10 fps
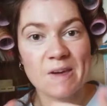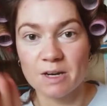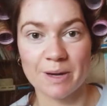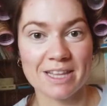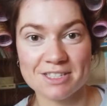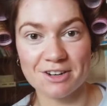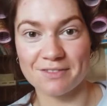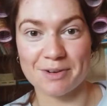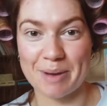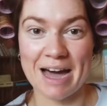Anyway, that's not
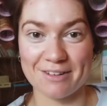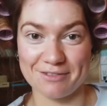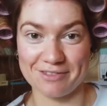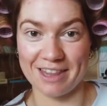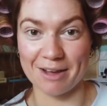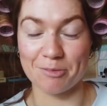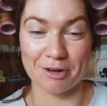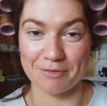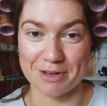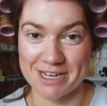even a part of like what
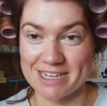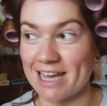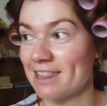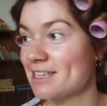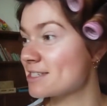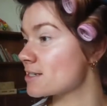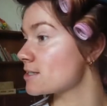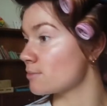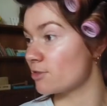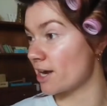I've written down, that's just
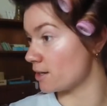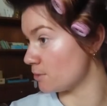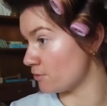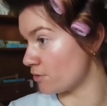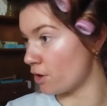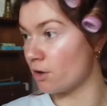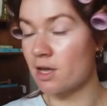some random info.